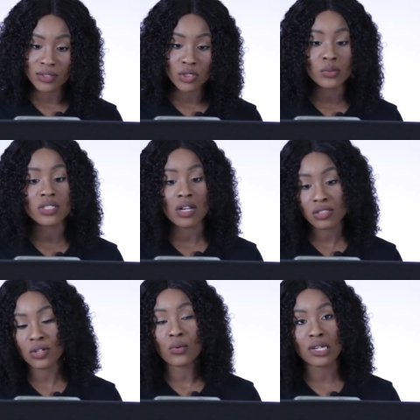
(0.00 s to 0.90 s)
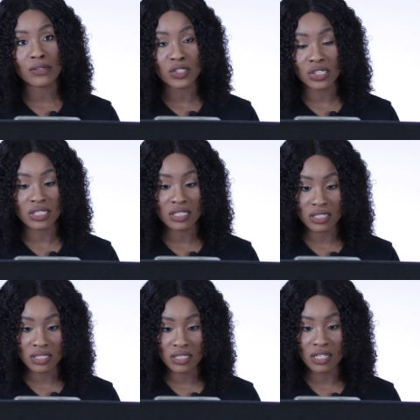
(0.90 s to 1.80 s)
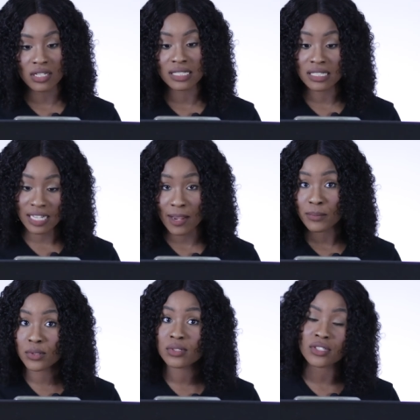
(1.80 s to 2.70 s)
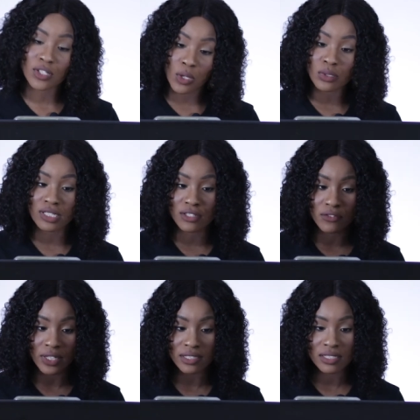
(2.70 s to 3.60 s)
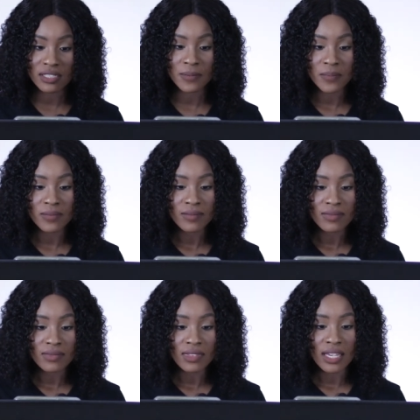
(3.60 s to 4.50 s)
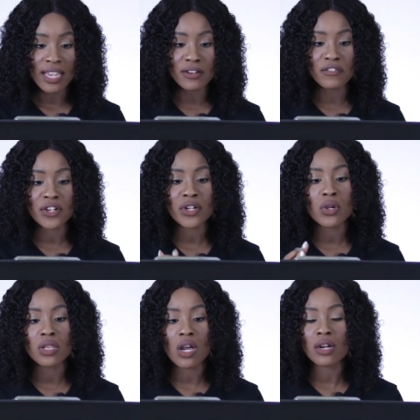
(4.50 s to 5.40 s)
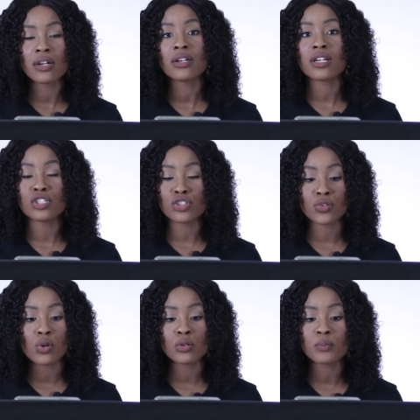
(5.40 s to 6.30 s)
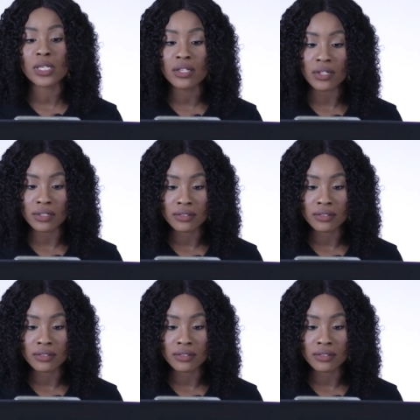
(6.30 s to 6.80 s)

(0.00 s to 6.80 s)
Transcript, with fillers: who was also one of Jesus' uh, disciples or closest friends. And fear no longer controlled Peter.